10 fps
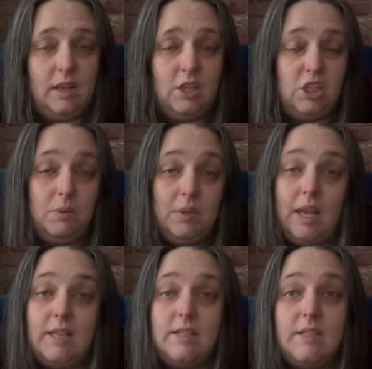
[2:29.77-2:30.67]
She would
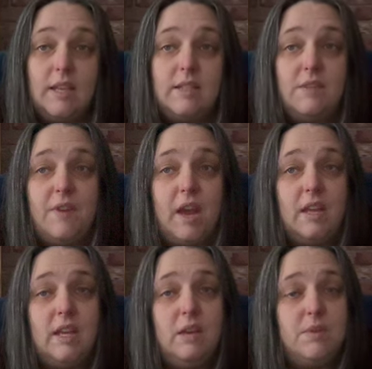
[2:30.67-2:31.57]
later testify
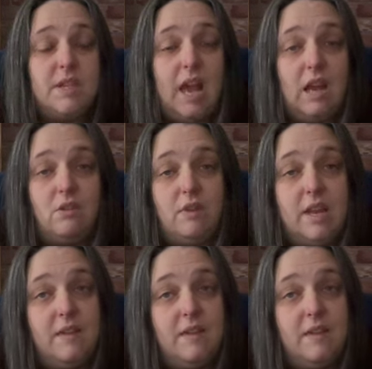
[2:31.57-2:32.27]
he was an angry